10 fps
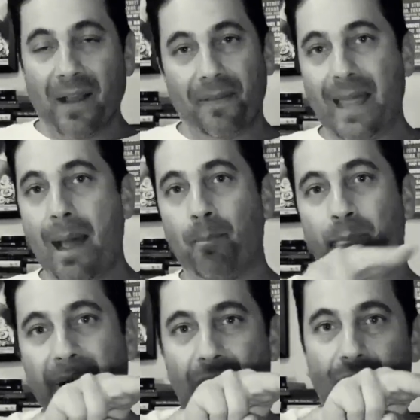That
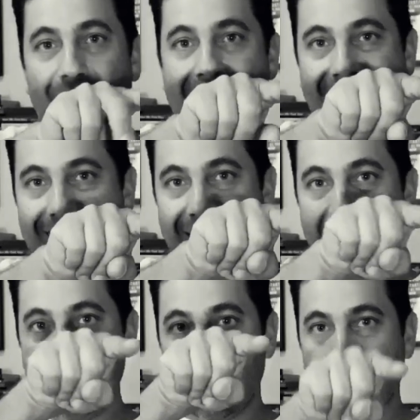belt has
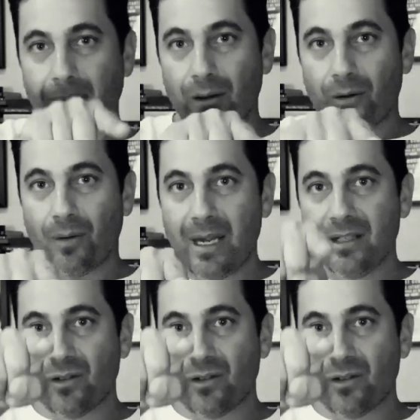teeth, right?